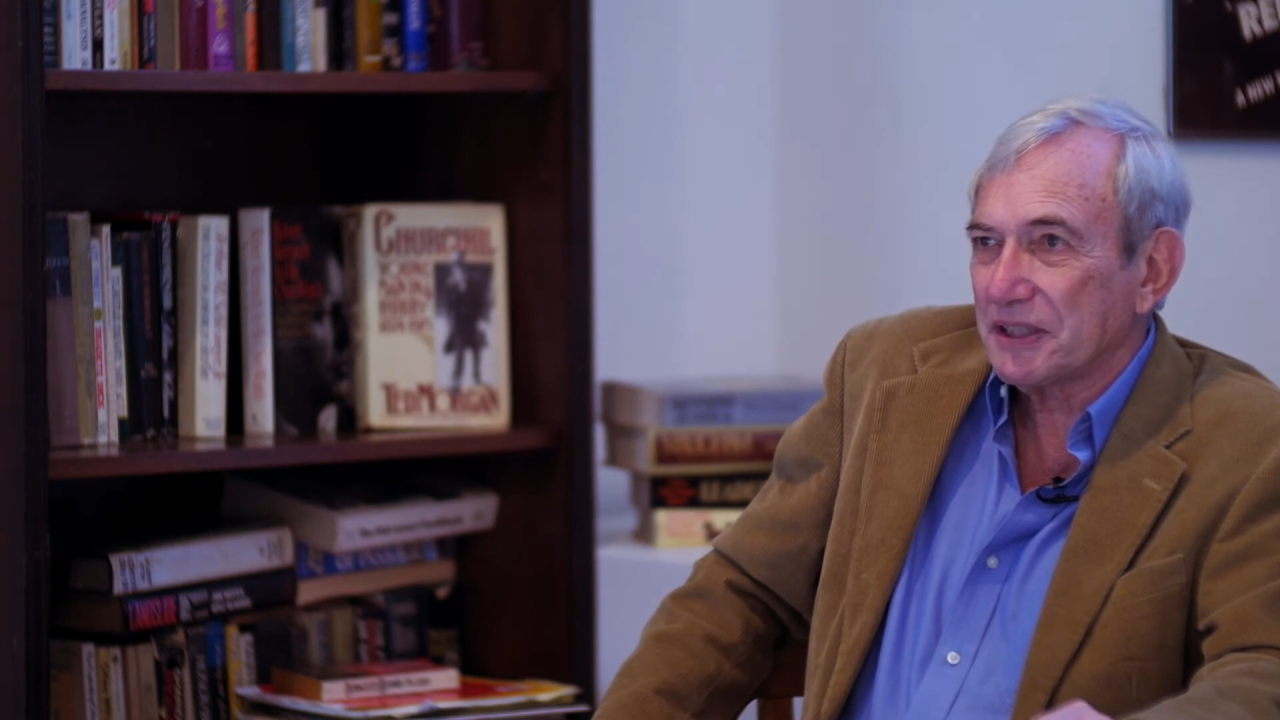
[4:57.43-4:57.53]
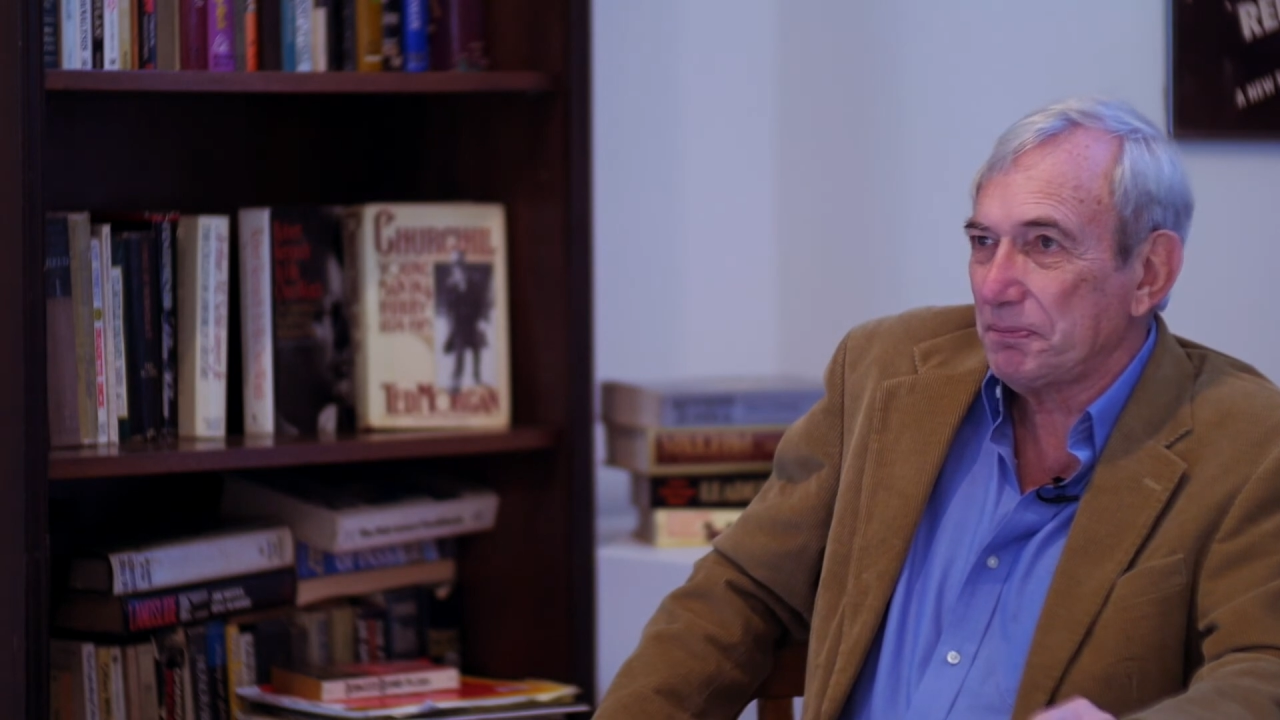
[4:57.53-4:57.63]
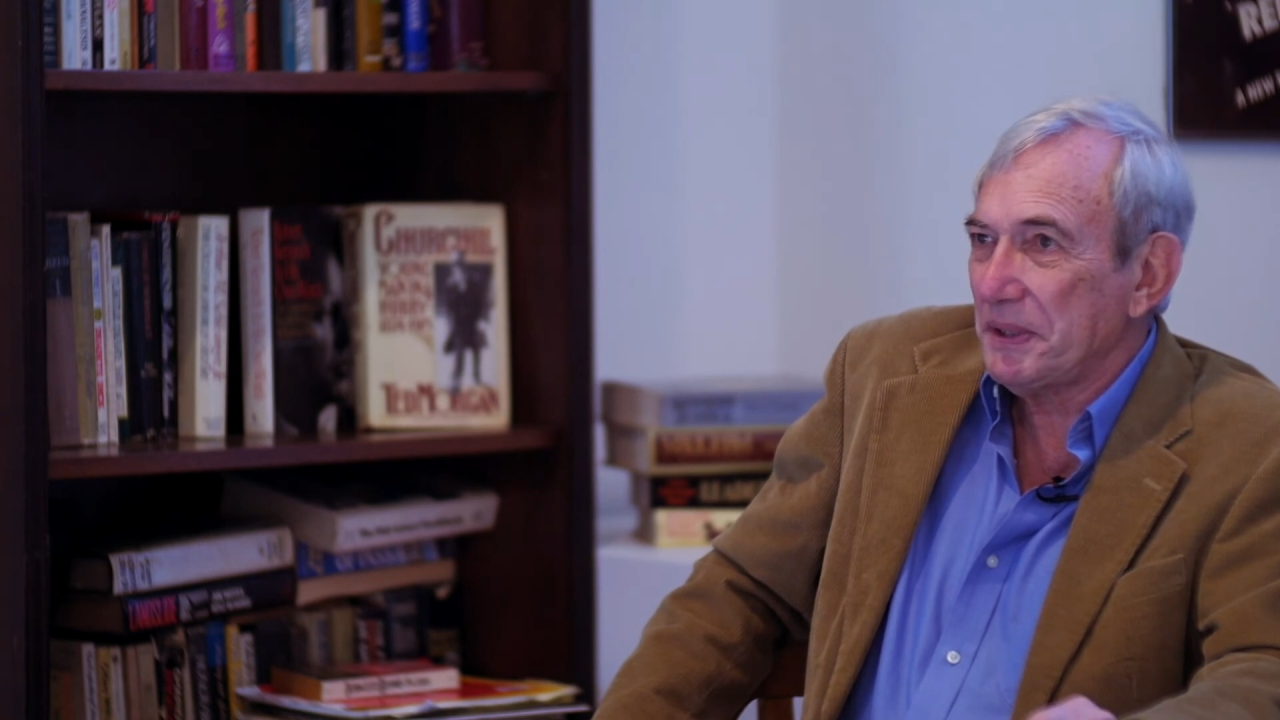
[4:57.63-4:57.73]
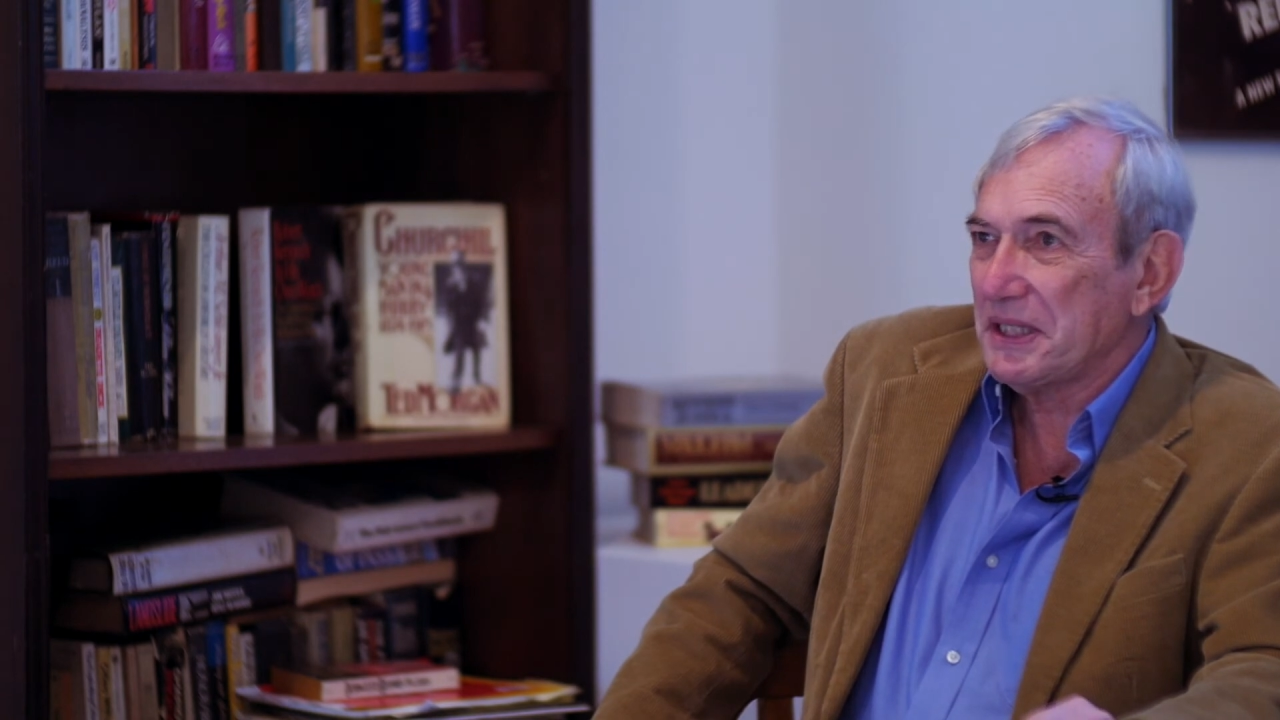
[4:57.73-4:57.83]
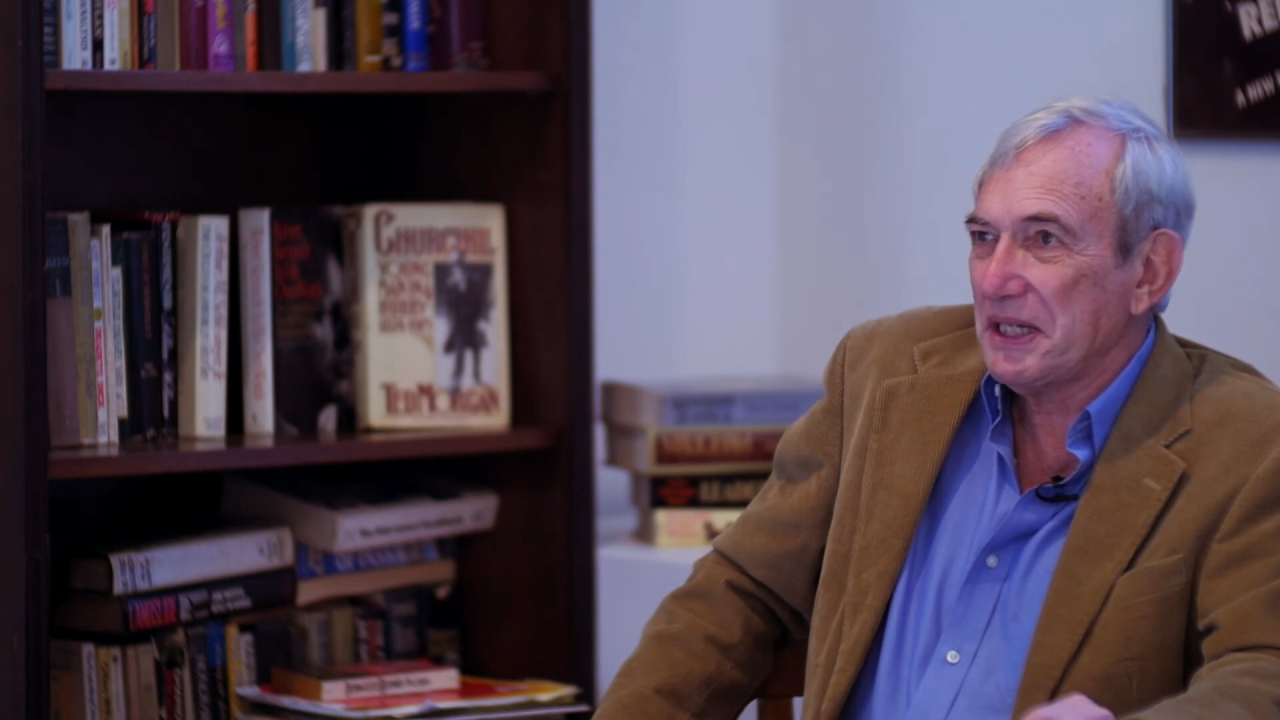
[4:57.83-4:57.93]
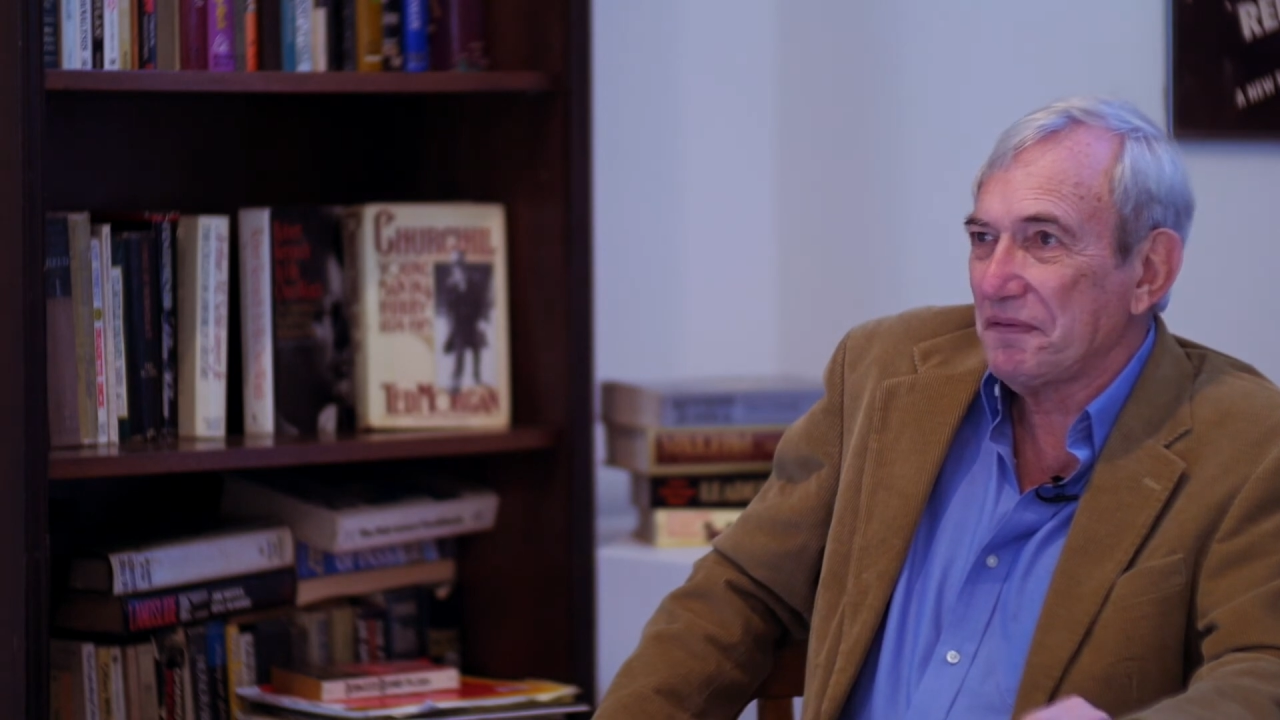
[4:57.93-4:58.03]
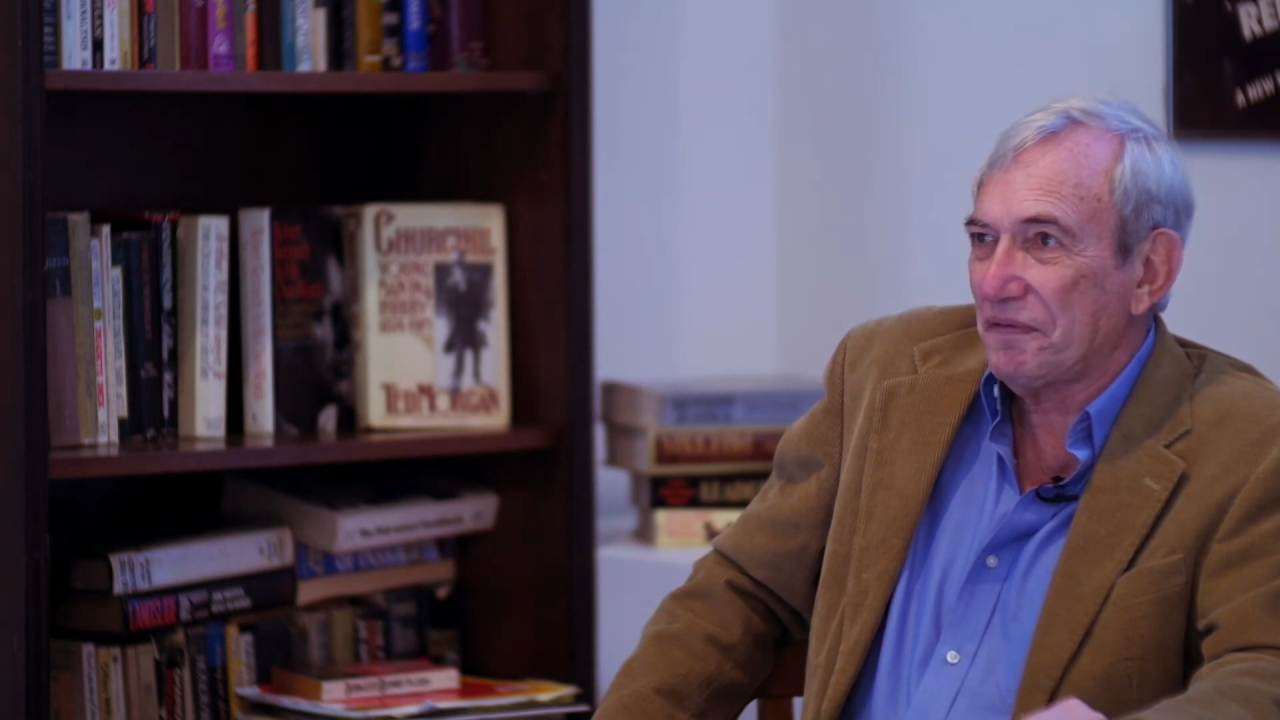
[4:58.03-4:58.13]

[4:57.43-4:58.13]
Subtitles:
speaking